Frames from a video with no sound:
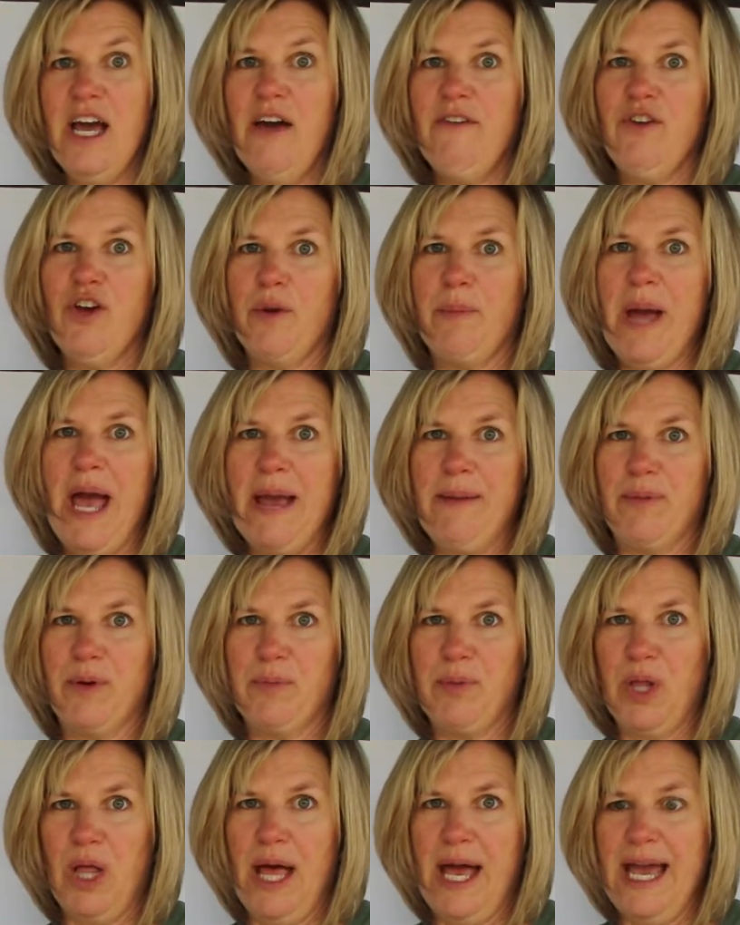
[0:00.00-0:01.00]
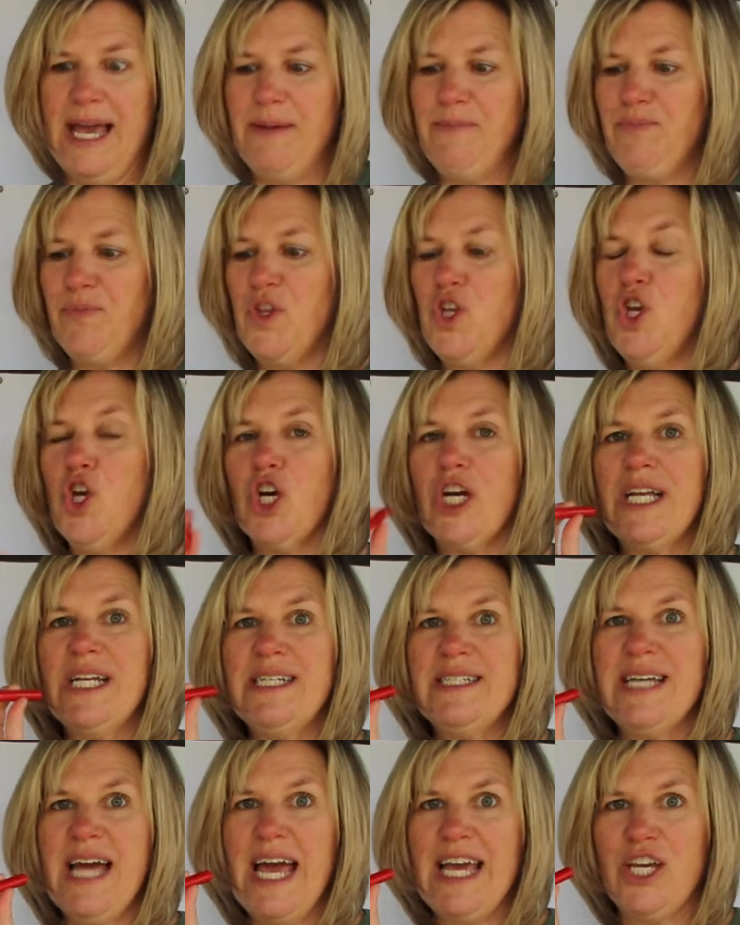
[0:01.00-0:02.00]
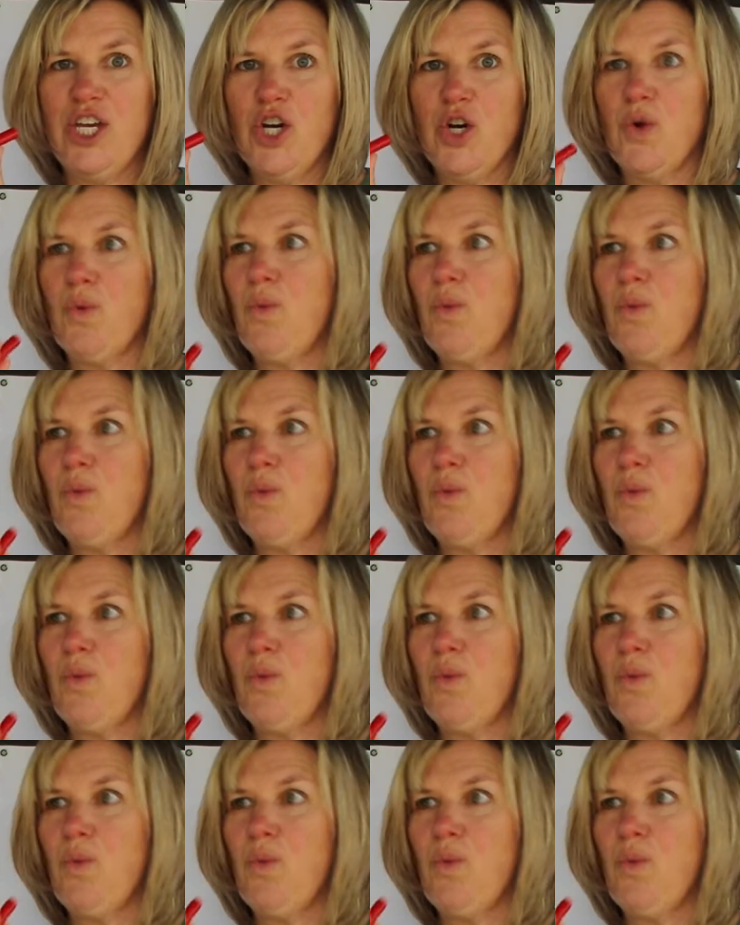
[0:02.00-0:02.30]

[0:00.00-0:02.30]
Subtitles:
of your paper plate, you're going to take your